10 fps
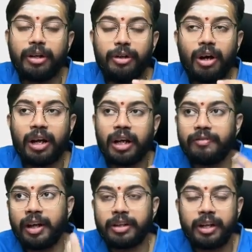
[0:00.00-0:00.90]
you are
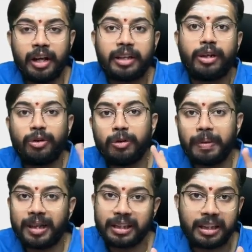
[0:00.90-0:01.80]
required to deduct 2%
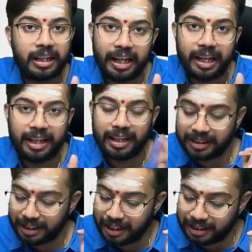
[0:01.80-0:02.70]

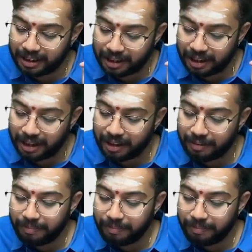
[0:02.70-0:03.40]
TDS. Is it clear?